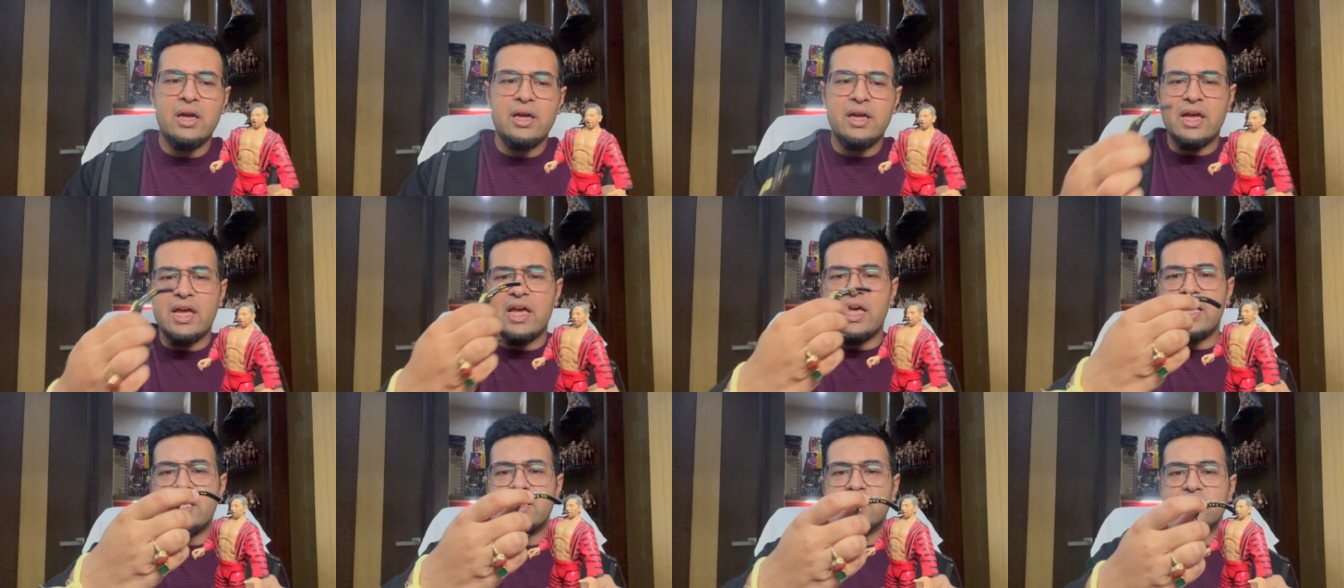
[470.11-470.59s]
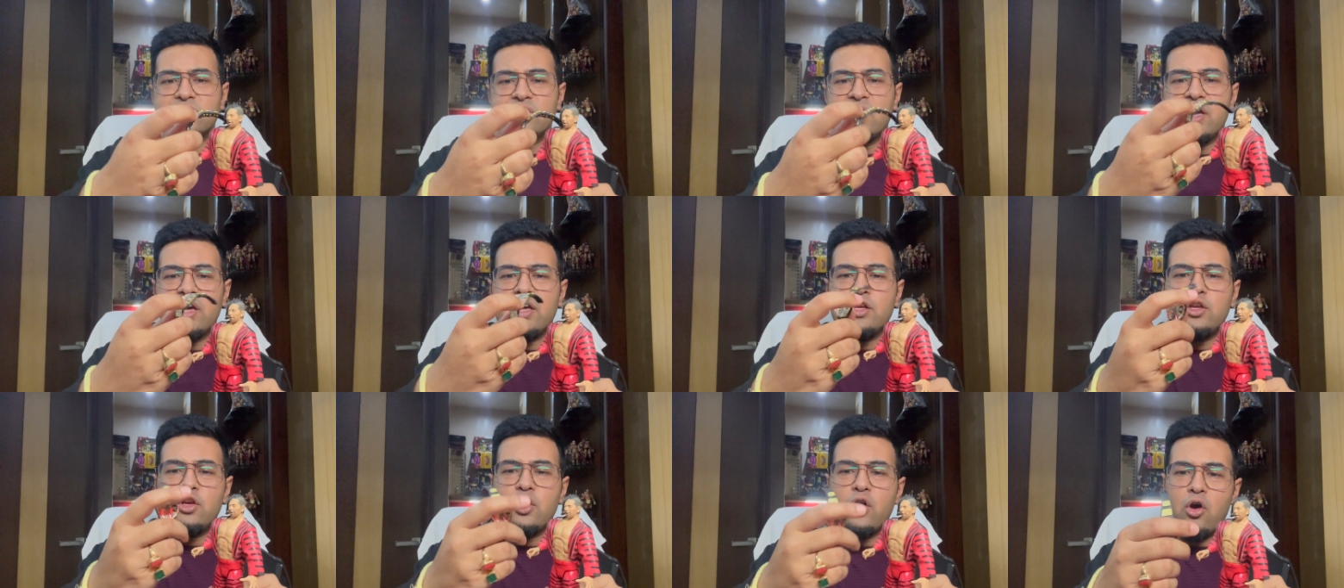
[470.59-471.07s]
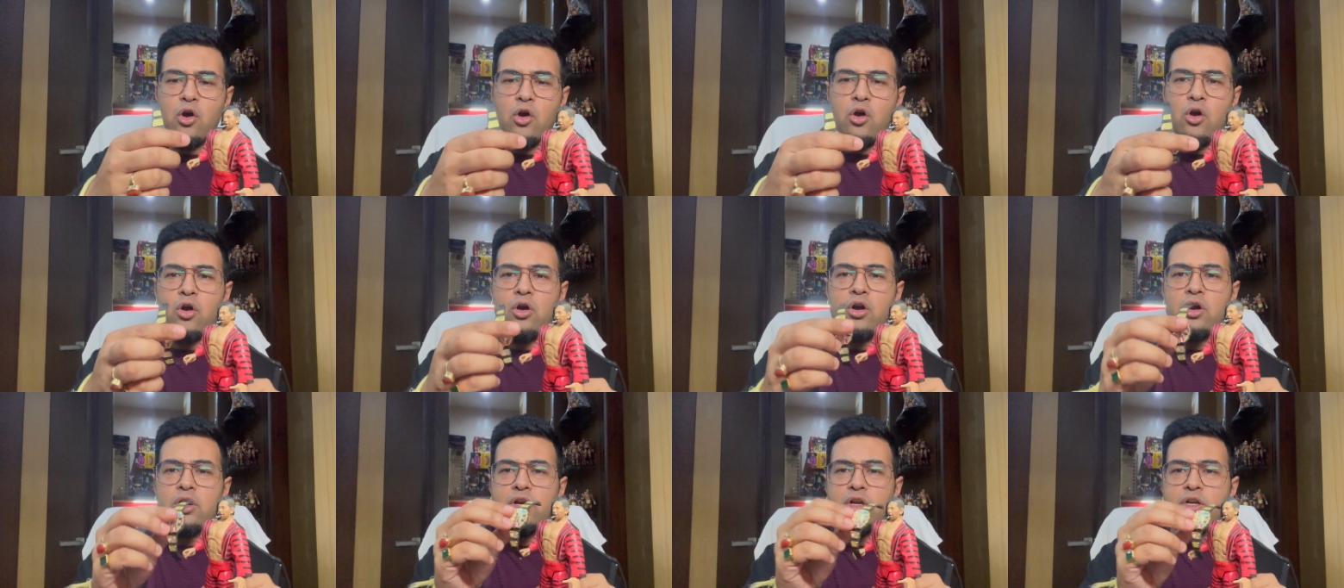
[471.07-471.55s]
is
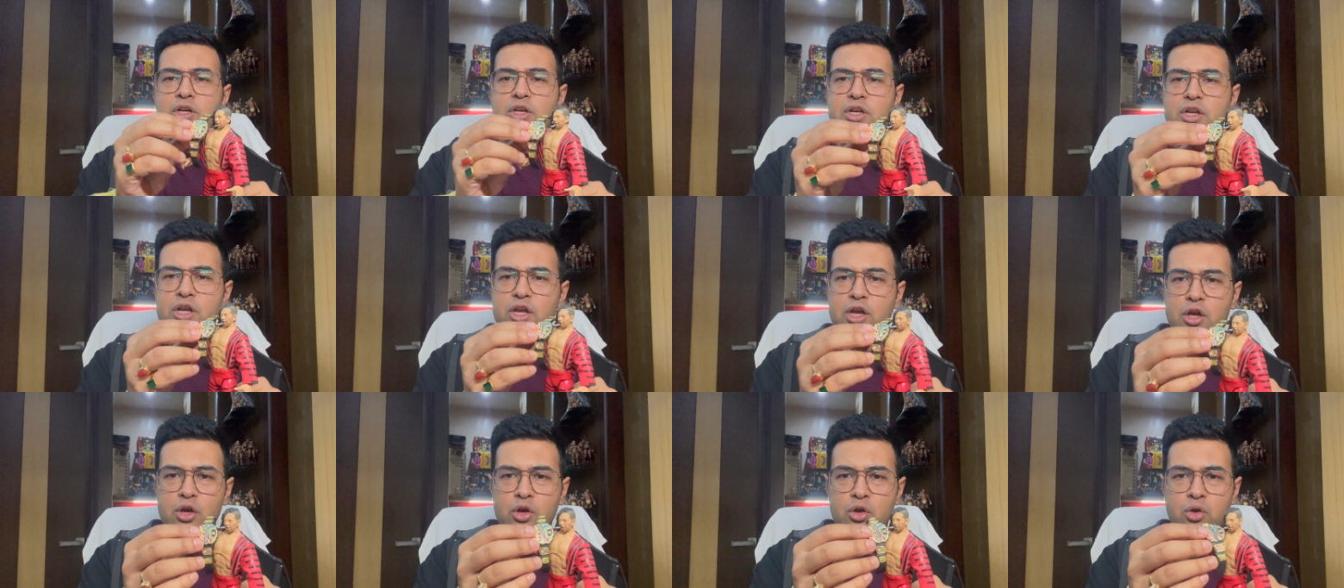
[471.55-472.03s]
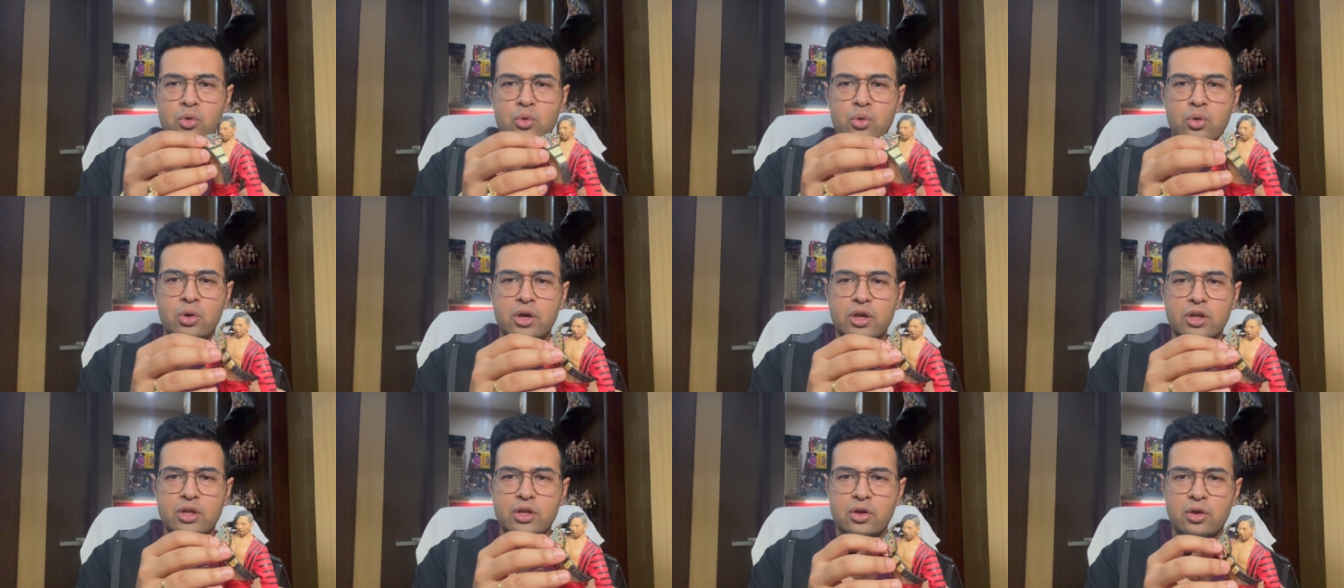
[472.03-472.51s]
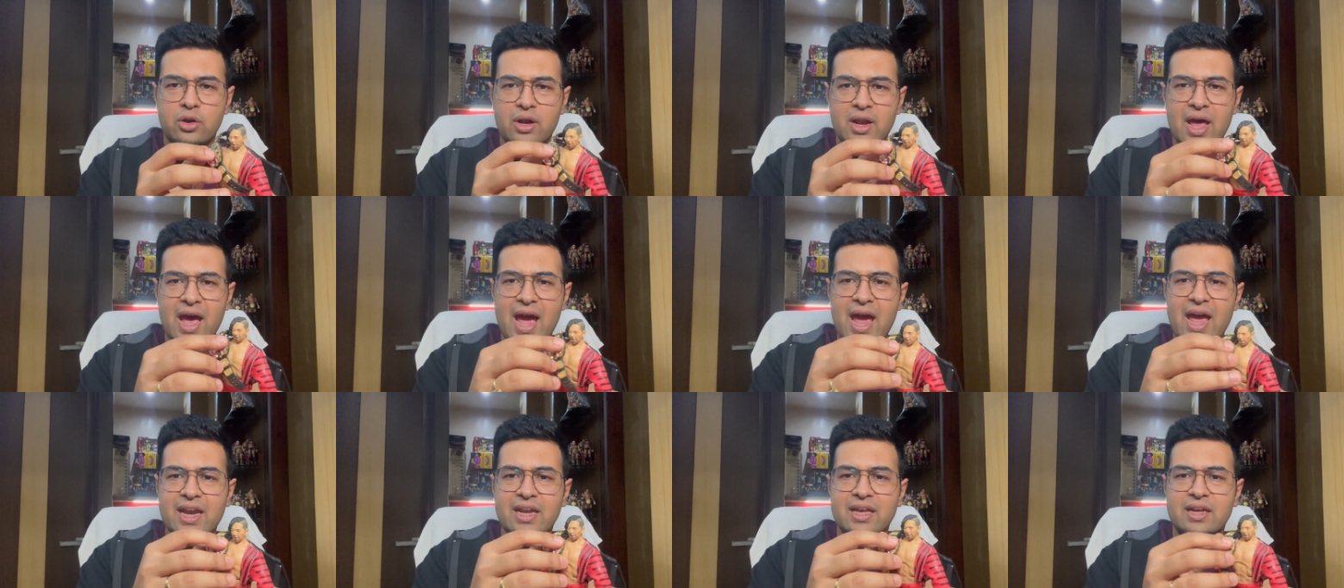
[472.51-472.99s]
your new
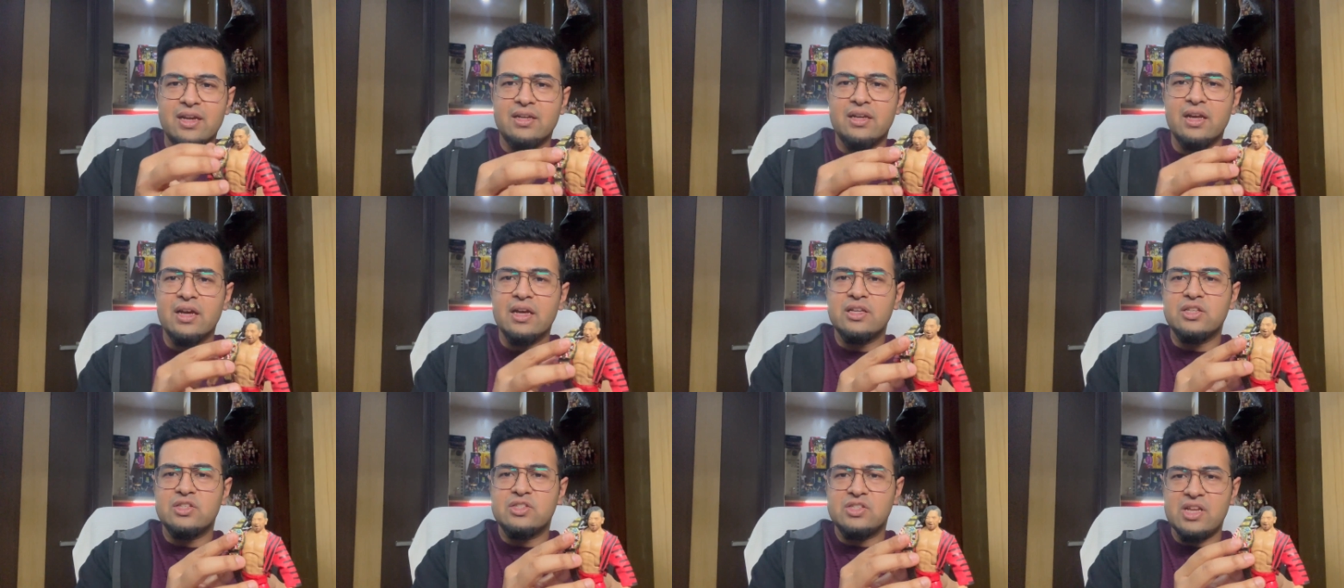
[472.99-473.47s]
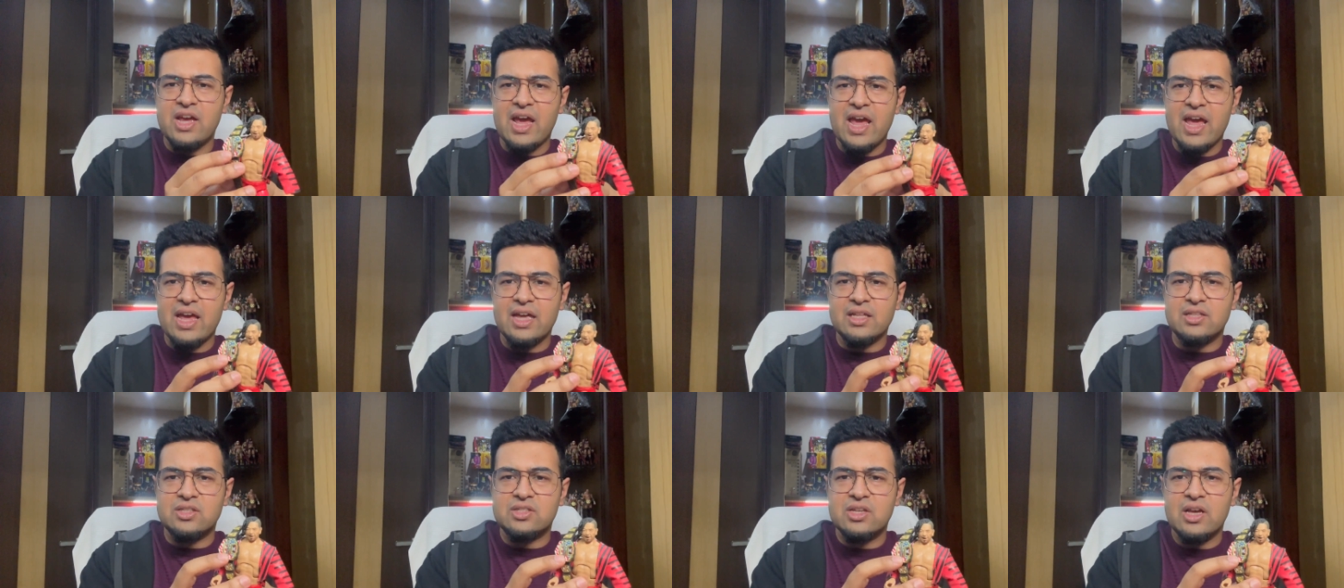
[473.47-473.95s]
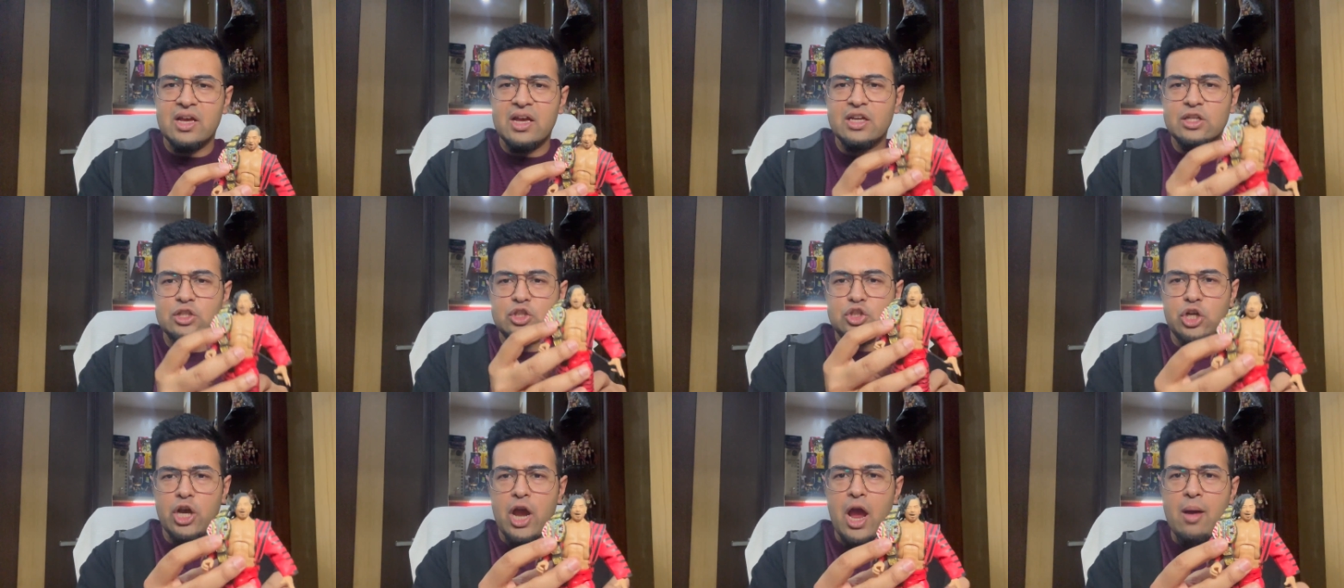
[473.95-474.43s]
United States
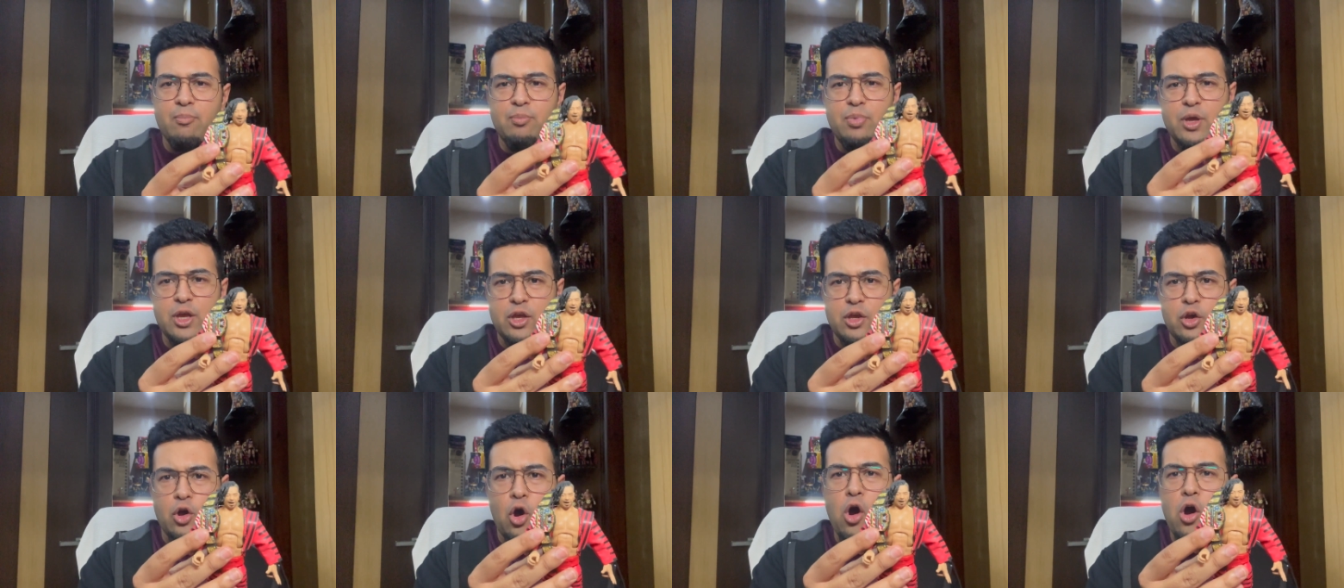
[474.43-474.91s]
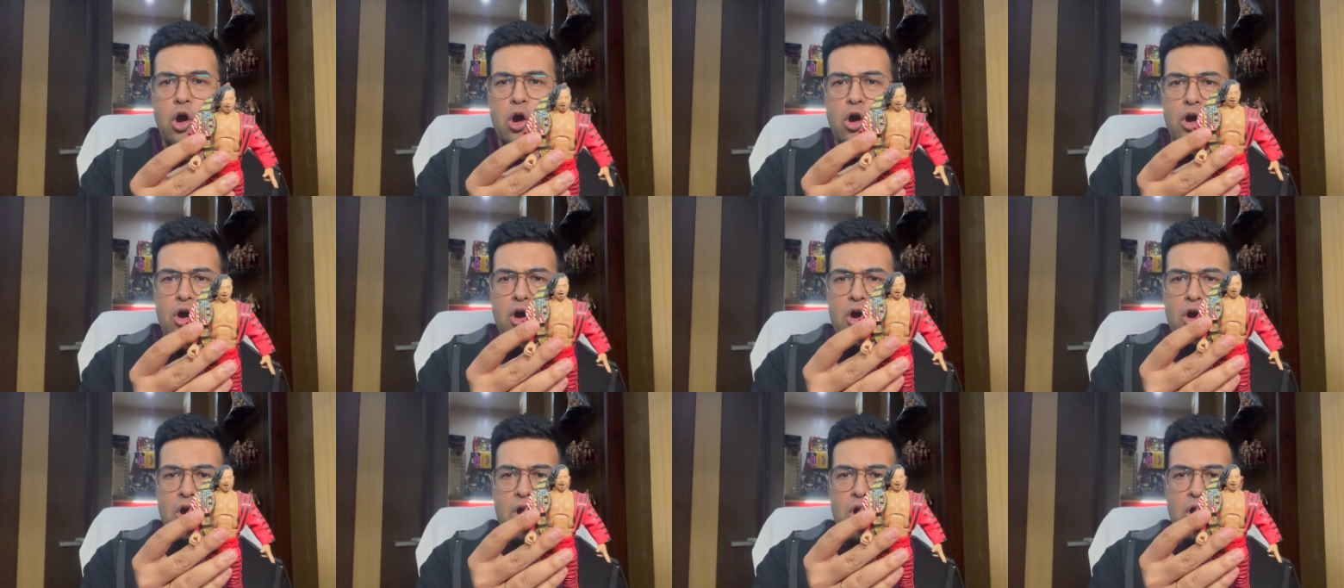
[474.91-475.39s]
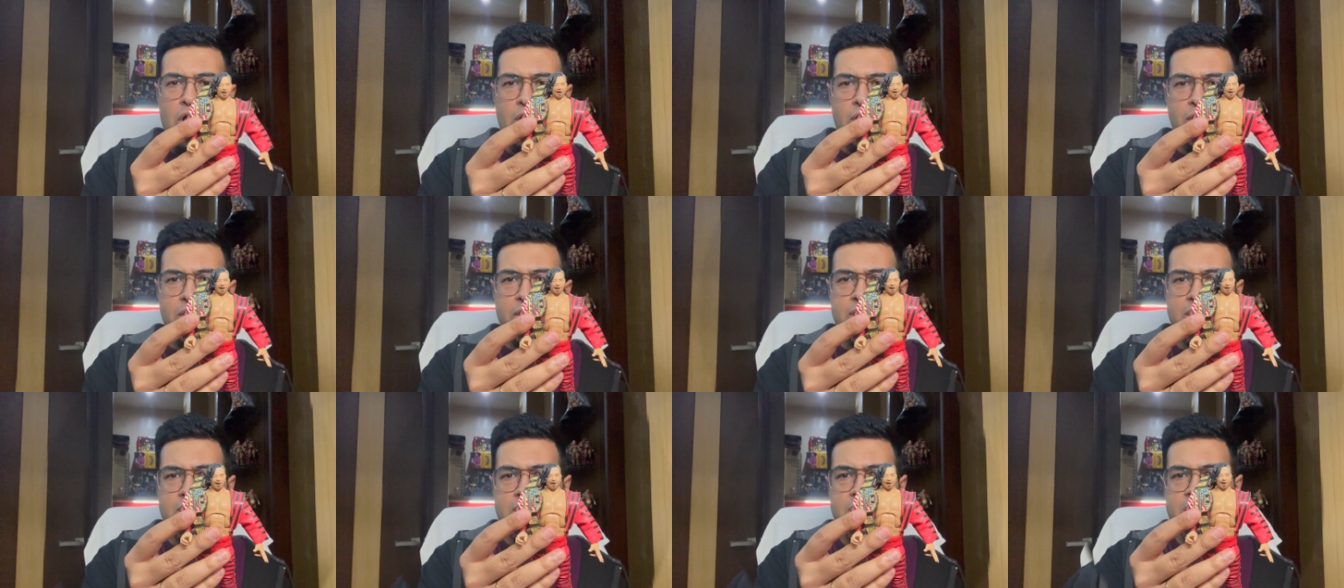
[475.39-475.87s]

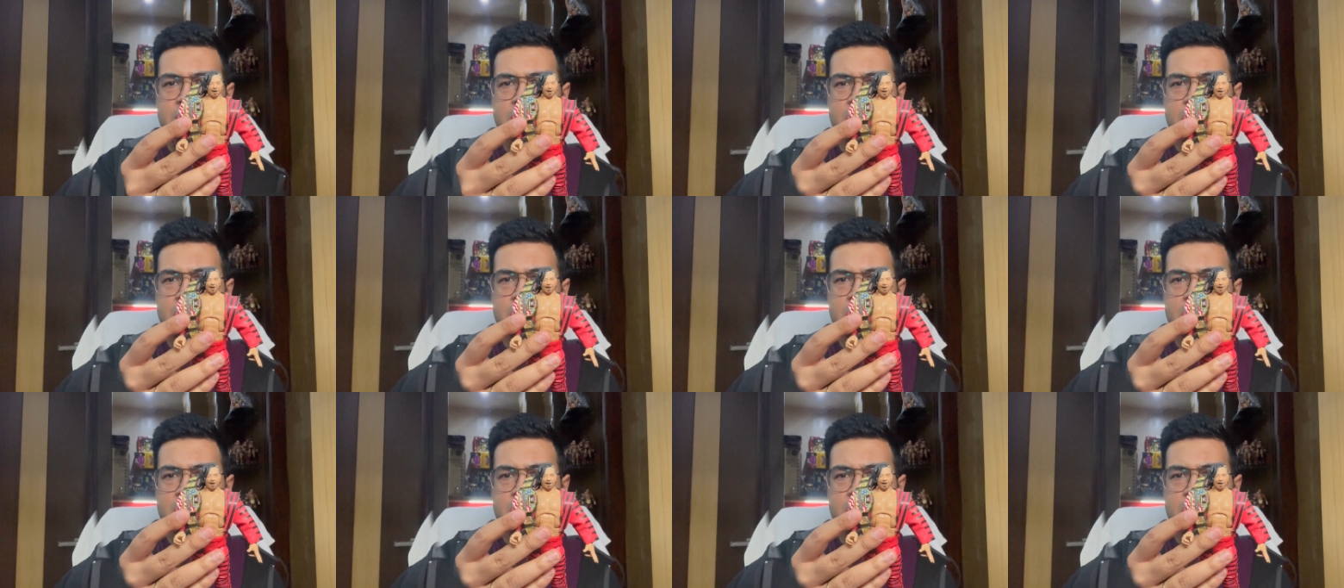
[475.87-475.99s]
champion.